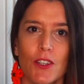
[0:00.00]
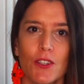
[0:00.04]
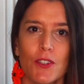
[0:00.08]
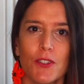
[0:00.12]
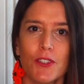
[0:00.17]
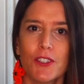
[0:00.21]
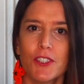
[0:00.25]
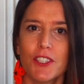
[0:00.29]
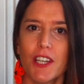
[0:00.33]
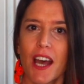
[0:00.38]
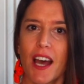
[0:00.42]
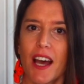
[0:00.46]

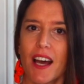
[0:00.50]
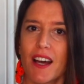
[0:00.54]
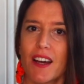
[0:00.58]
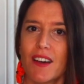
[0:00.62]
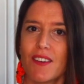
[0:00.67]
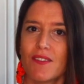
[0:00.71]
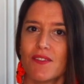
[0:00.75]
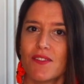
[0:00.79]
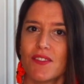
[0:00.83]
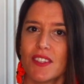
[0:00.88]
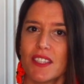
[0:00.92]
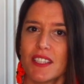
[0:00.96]
You could
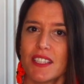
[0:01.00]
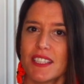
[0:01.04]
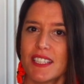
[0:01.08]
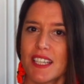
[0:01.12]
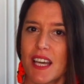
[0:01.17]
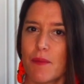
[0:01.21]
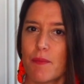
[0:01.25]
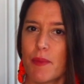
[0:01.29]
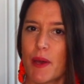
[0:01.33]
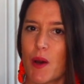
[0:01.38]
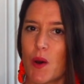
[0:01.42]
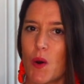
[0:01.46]
have the
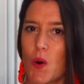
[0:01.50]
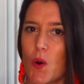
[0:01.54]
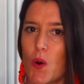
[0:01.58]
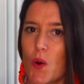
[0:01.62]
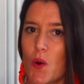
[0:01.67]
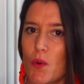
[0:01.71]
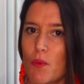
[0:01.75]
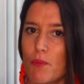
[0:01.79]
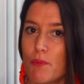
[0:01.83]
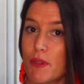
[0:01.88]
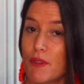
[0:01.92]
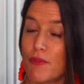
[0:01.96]

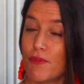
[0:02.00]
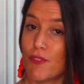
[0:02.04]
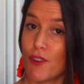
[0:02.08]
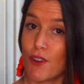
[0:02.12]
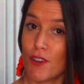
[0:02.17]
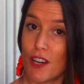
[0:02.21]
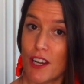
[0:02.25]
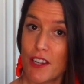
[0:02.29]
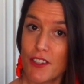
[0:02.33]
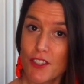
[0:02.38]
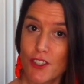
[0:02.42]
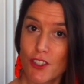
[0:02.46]
apéro
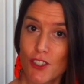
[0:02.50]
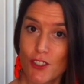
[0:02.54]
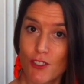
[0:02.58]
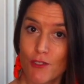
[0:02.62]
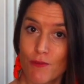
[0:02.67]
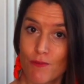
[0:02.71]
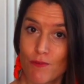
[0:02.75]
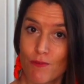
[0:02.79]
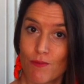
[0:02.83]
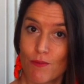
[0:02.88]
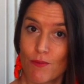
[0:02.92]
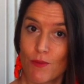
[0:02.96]
before lunch,
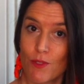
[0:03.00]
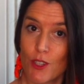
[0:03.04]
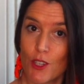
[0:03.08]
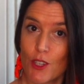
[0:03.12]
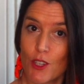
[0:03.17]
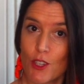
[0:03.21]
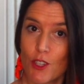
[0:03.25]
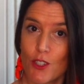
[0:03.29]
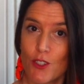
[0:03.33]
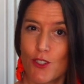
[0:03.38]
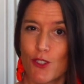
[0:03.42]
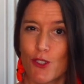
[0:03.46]

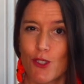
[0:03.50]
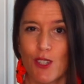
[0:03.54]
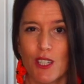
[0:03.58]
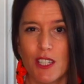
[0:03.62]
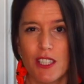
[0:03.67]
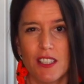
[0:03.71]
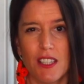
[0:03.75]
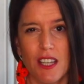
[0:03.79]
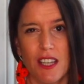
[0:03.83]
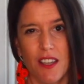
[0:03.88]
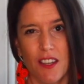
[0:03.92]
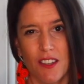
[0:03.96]

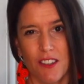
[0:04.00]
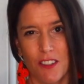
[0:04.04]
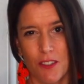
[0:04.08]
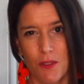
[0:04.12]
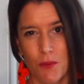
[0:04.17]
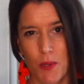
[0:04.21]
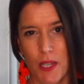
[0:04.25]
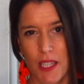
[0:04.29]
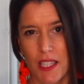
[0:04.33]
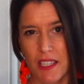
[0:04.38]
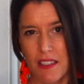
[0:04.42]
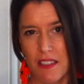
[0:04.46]
usually taken
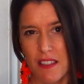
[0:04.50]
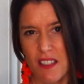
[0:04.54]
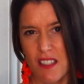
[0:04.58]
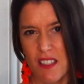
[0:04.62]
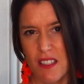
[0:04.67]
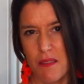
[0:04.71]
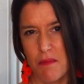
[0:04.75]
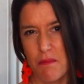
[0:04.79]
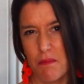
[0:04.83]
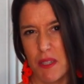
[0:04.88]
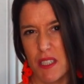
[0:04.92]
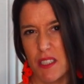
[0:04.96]
on
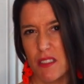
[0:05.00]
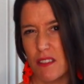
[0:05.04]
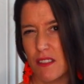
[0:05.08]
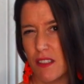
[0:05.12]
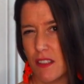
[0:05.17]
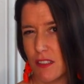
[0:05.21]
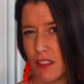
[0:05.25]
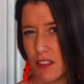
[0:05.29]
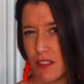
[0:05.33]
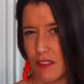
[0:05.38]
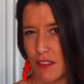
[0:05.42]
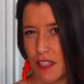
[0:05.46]
weekends, but
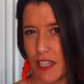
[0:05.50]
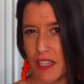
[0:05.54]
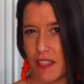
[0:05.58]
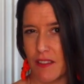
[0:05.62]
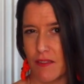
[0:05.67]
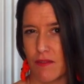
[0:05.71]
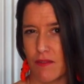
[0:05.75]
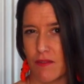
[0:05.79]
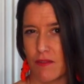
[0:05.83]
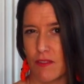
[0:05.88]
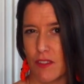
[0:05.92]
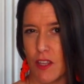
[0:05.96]
not only.
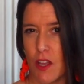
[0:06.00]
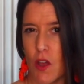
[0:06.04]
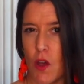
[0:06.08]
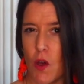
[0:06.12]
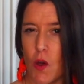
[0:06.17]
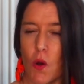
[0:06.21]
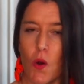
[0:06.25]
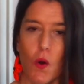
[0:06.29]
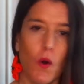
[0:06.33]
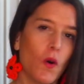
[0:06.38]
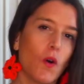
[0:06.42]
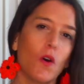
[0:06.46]

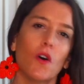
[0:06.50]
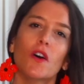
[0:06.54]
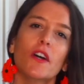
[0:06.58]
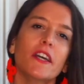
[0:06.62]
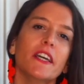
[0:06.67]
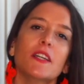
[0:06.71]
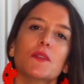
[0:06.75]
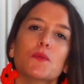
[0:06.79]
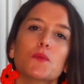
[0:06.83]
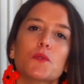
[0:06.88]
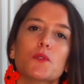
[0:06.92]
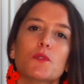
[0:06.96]
Or
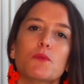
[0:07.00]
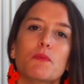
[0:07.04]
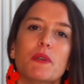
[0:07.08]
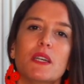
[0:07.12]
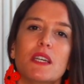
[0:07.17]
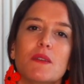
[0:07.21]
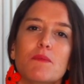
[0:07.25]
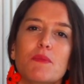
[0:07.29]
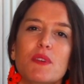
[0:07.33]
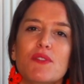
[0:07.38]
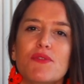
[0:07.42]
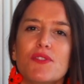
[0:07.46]
it would
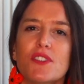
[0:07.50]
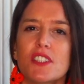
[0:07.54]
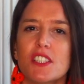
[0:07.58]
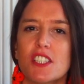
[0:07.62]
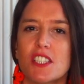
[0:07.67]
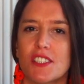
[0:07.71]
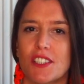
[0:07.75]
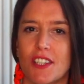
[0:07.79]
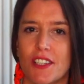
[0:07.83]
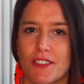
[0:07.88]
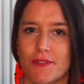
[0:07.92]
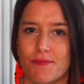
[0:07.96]
be before
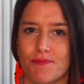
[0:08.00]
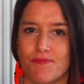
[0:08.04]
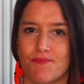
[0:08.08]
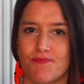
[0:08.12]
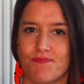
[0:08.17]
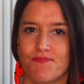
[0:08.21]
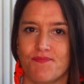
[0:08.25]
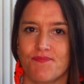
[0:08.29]
dinner.